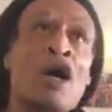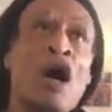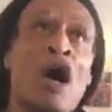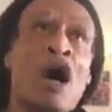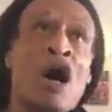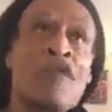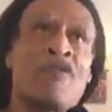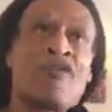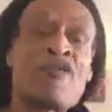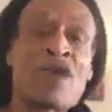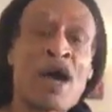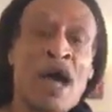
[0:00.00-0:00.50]

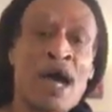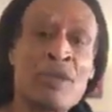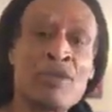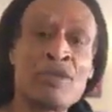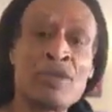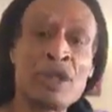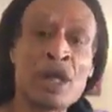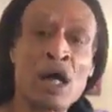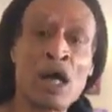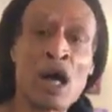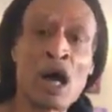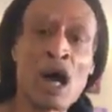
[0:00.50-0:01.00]
I
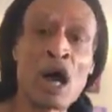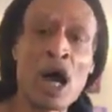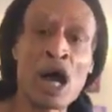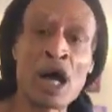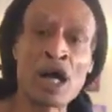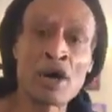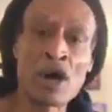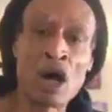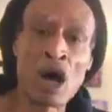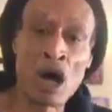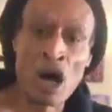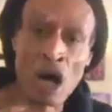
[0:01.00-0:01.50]
found
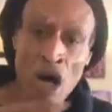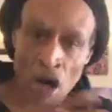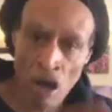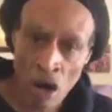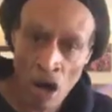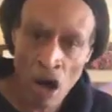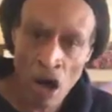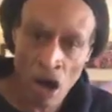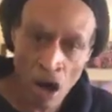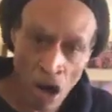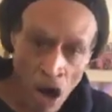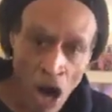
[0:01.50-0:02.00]
that
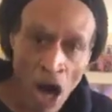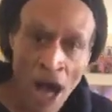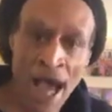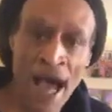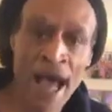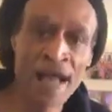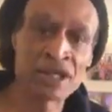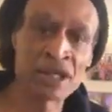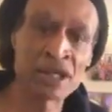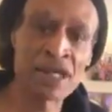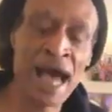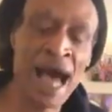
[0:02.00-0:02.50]

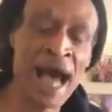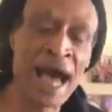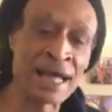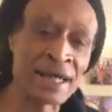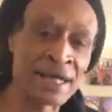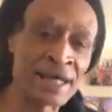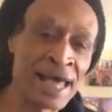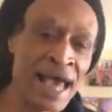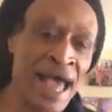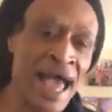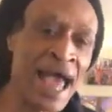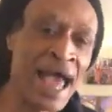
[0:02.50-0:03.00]
I had
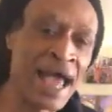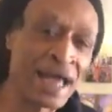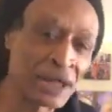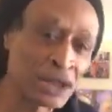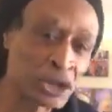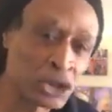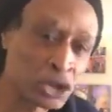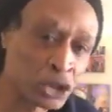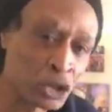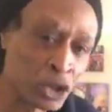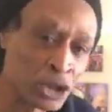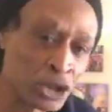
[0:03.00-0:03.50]
to add
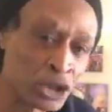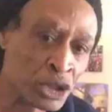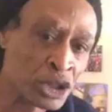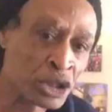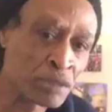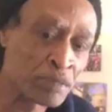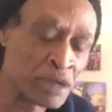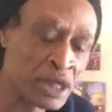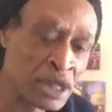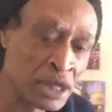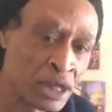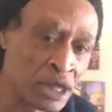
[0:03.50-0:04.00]

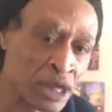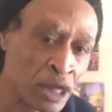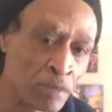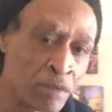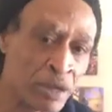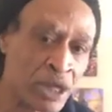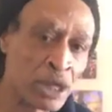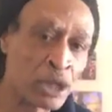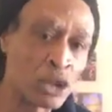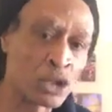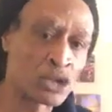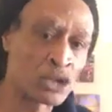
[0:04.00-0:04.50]
extra
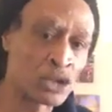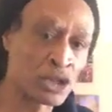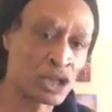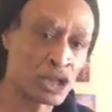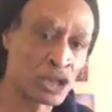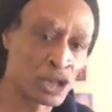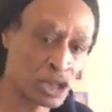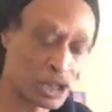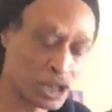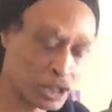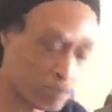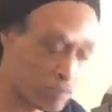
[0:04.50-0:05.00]
speaker,
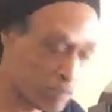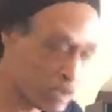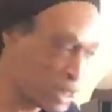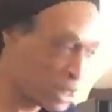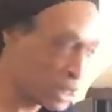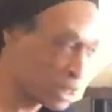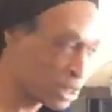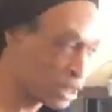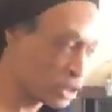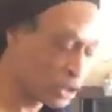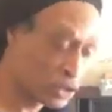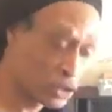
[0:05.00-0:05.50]
because the
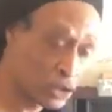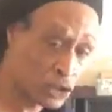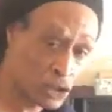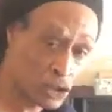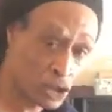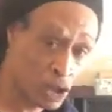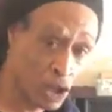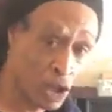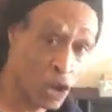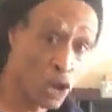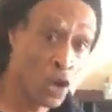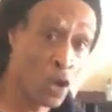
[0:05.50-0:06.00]

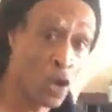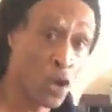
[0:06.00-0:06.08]
speakers,